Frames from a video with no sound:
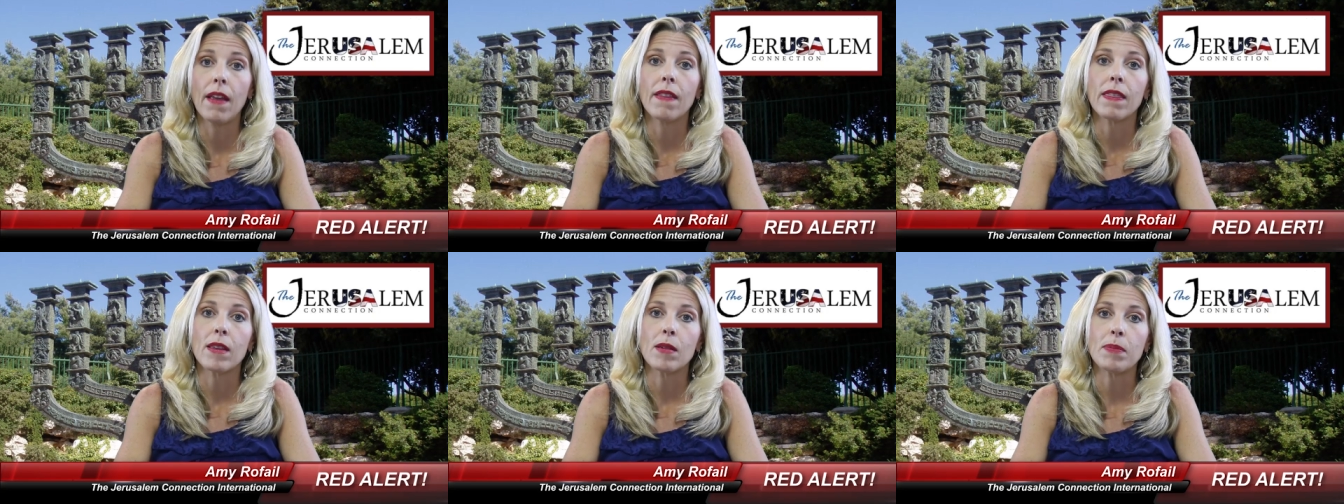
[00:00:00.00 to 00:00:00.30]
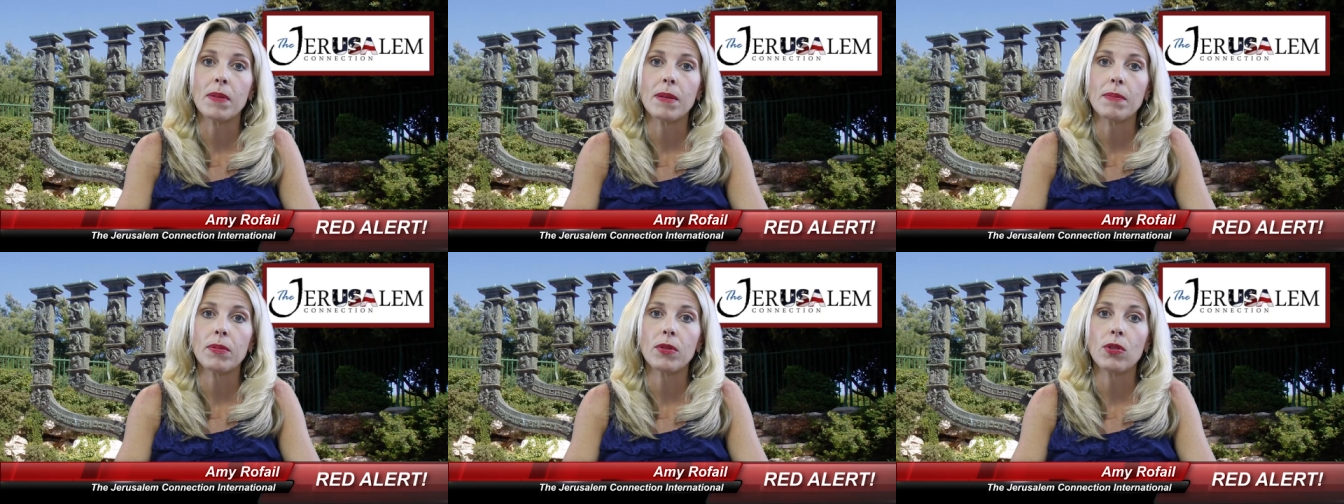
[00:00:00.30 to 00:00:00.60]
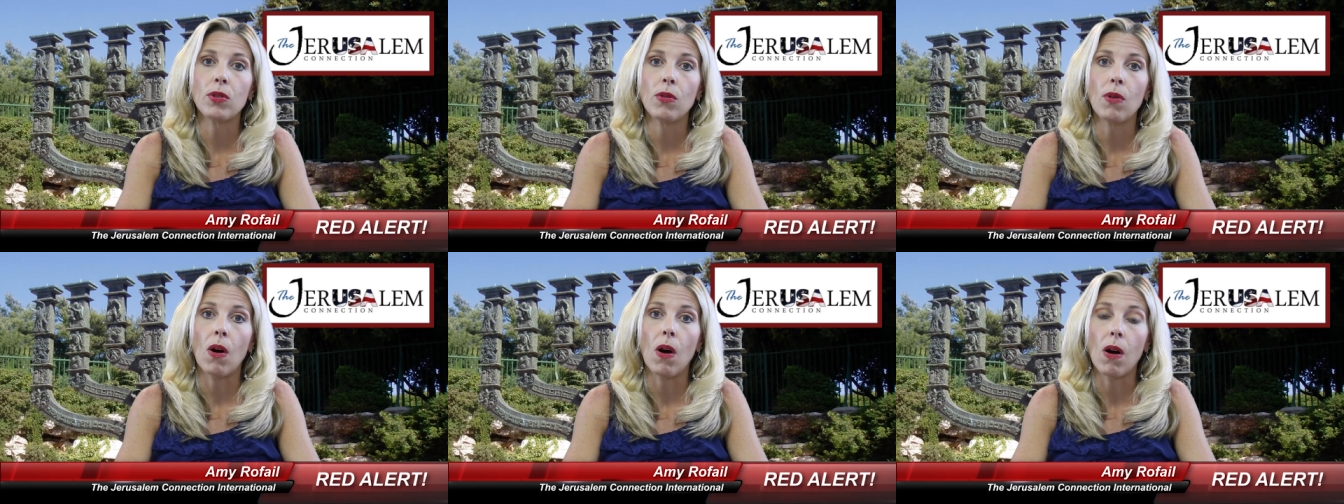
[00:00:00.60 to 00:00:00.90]
The people
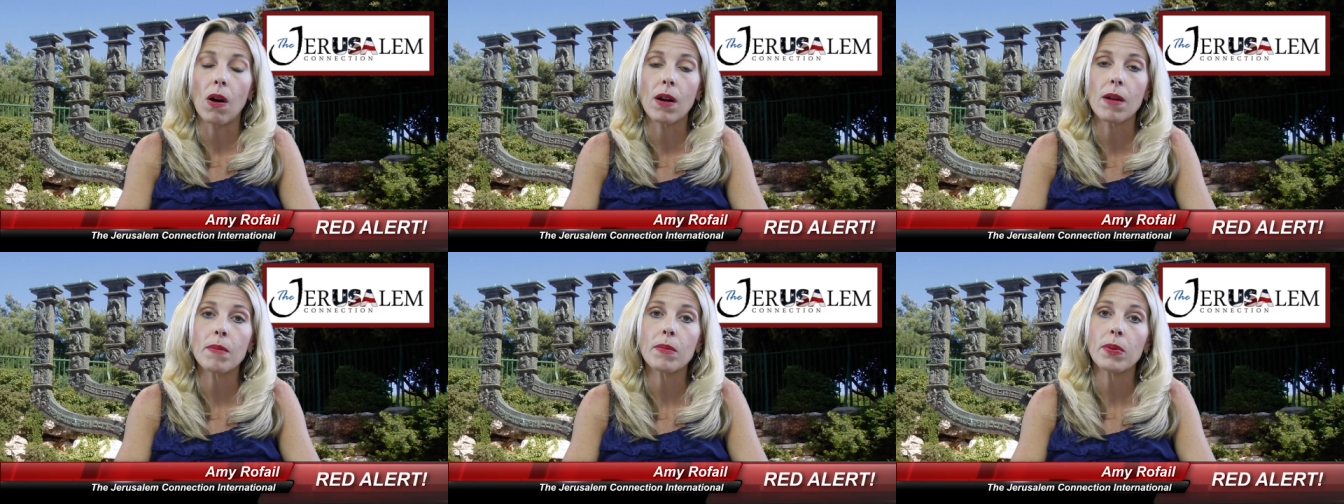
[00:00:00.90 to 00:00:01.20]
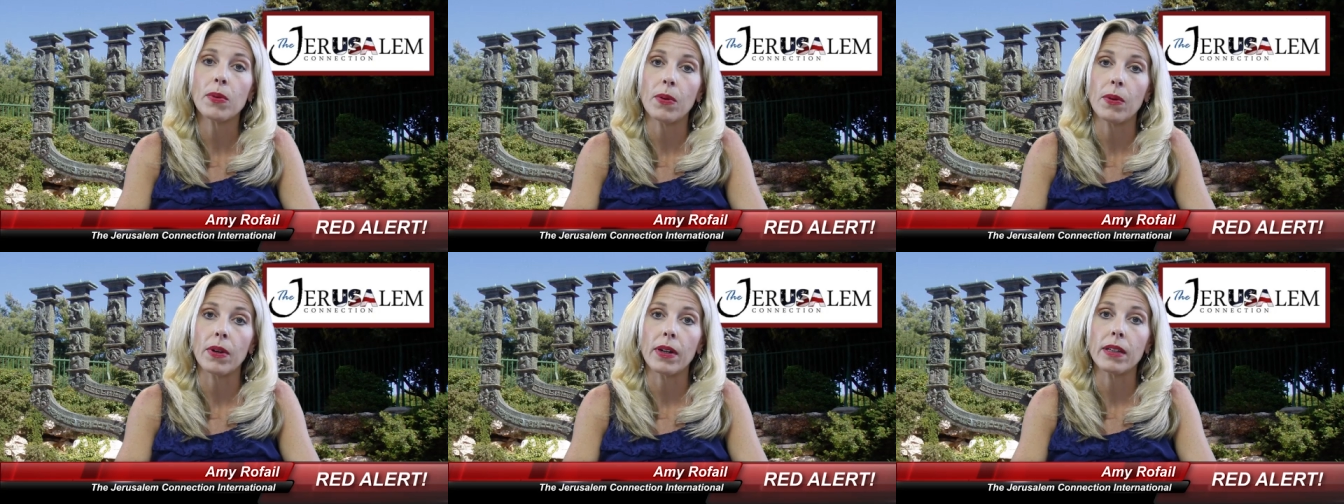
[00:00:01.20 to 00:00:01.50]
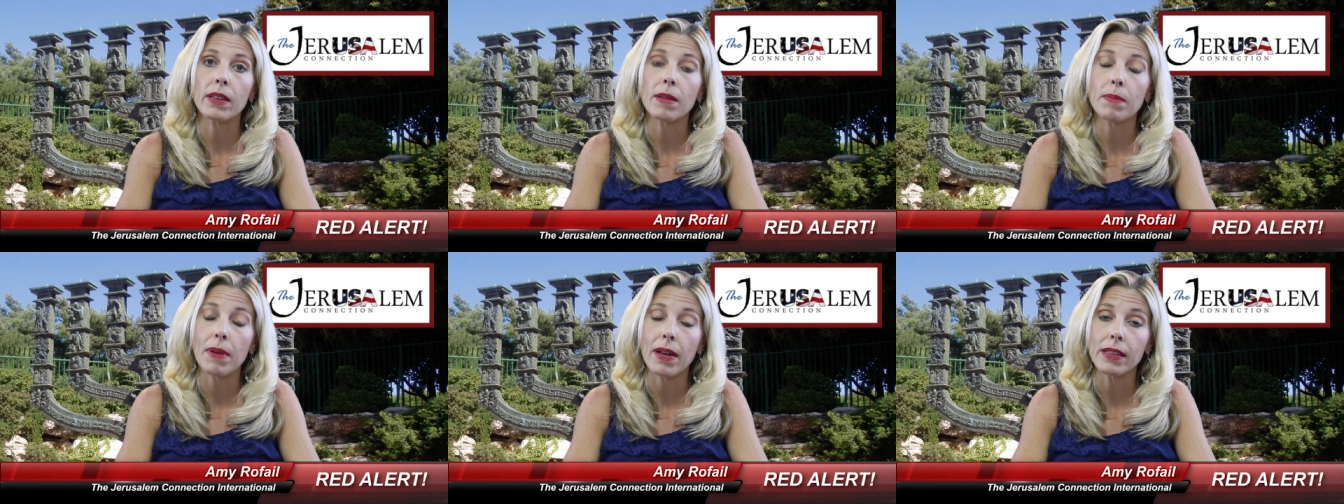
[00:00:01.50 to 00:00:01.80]
who are
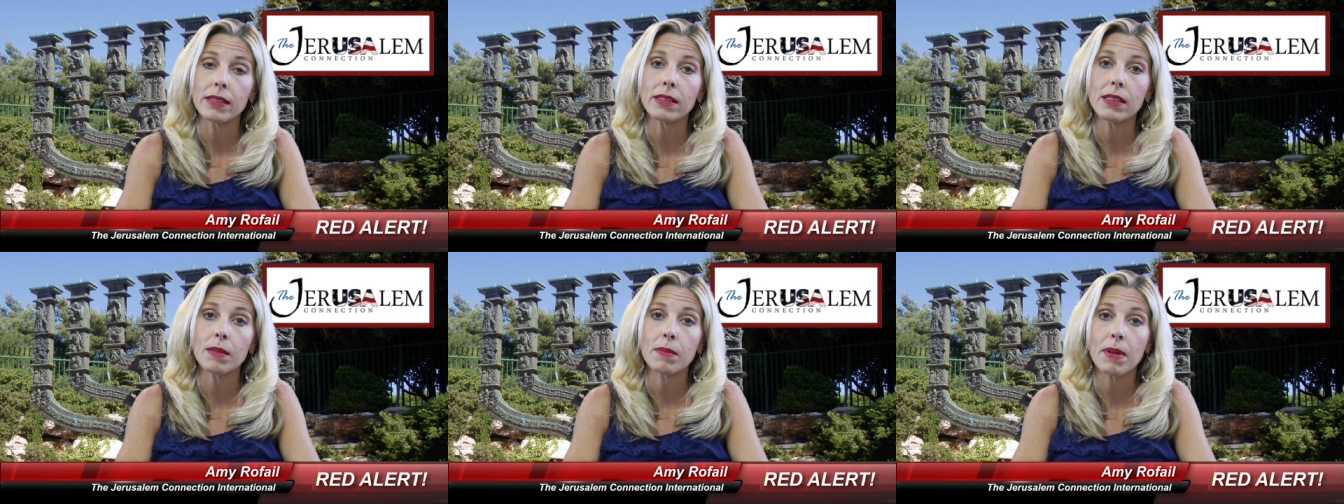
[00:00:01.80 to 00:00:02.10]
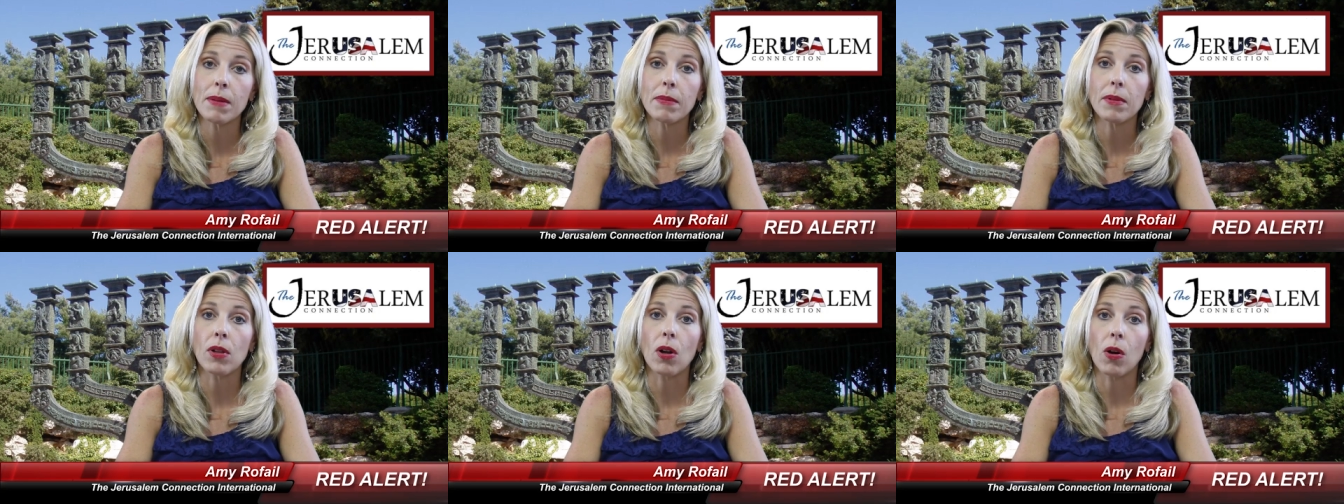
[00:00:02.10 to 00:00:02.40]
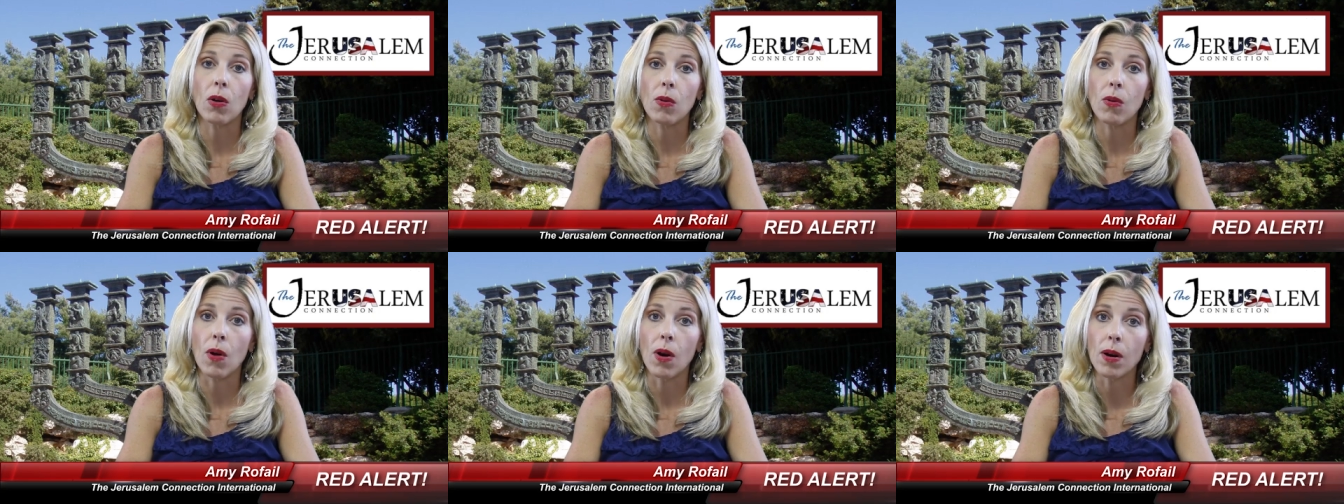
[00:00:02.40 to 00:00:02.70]
employed, the Palestinian people
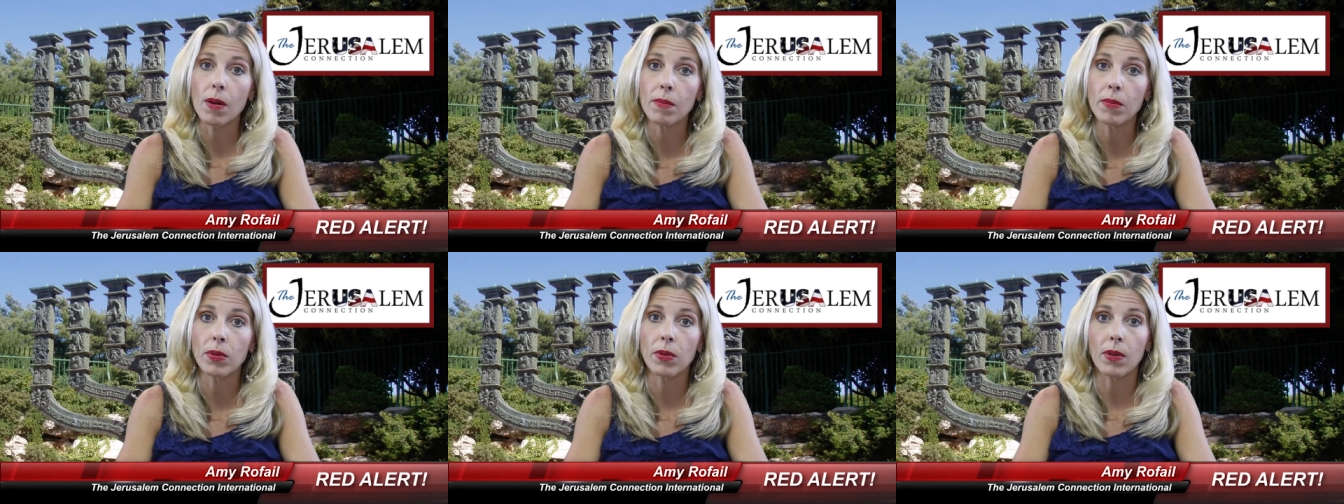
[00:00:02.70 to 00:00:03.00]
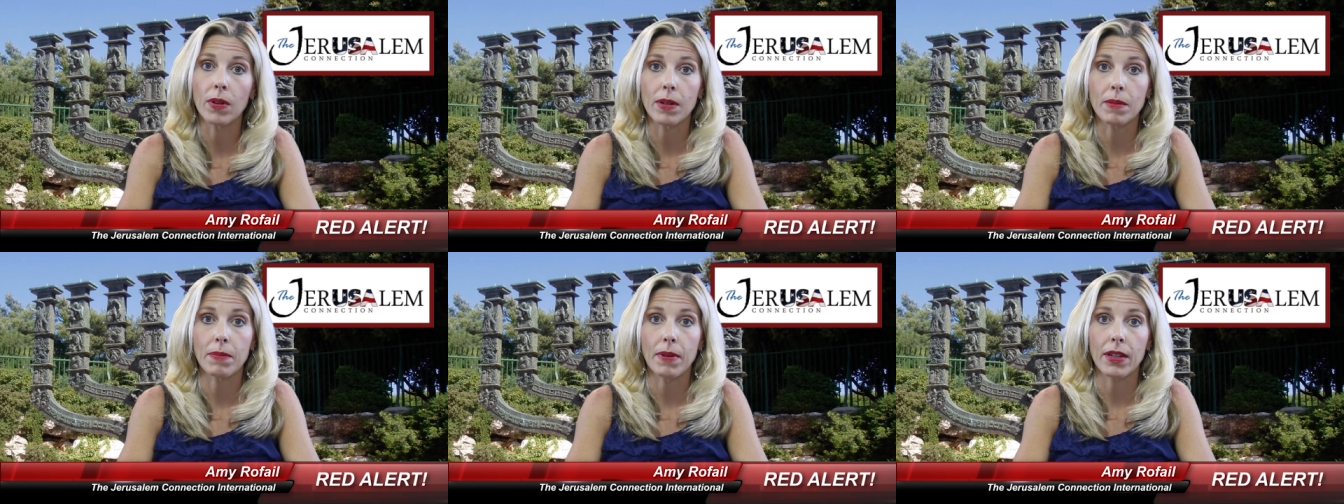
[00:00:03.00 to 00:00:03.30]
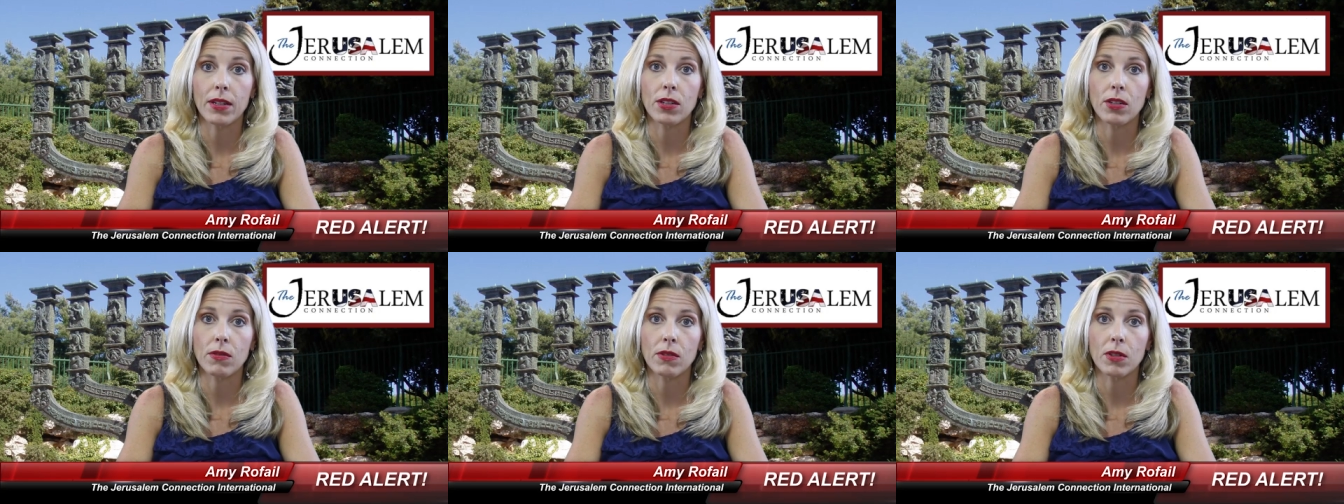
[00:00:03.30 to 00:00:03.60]
who are employed
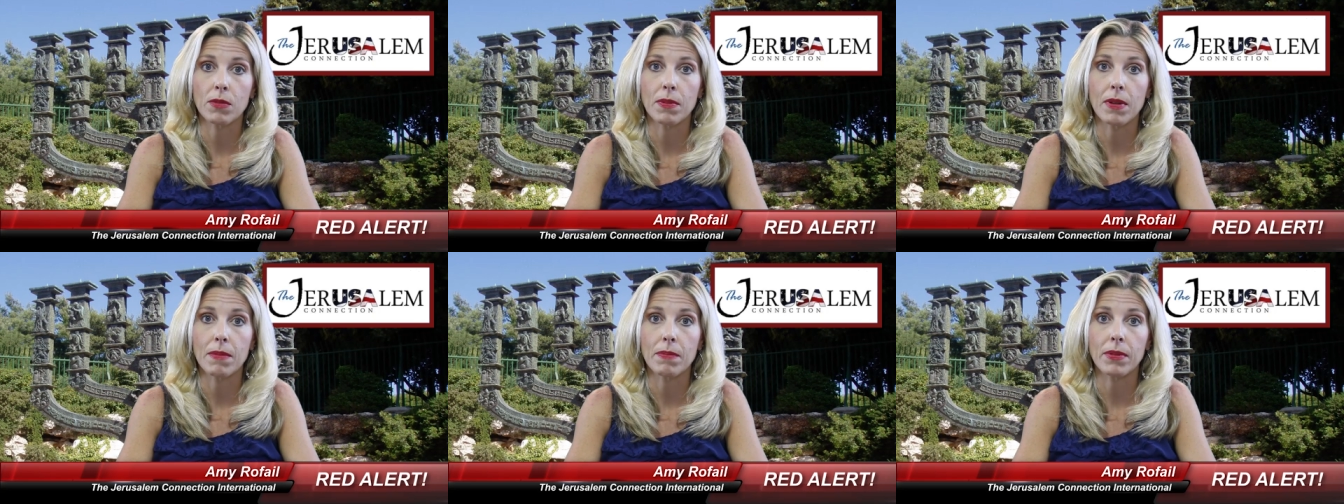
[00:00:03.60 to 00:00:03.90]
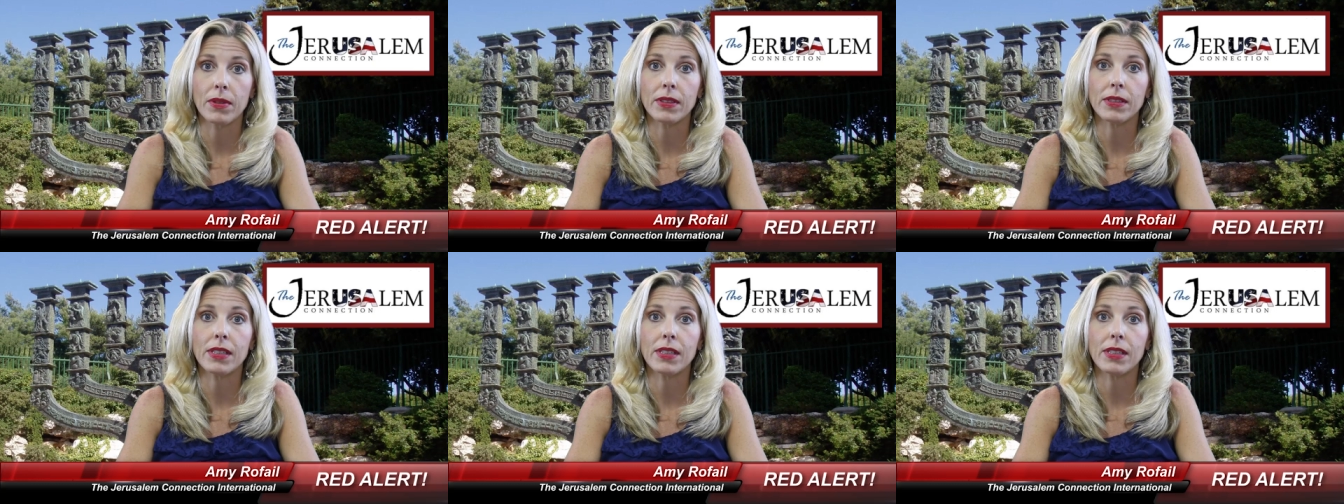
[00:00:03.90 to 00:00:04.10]
by Jewish people,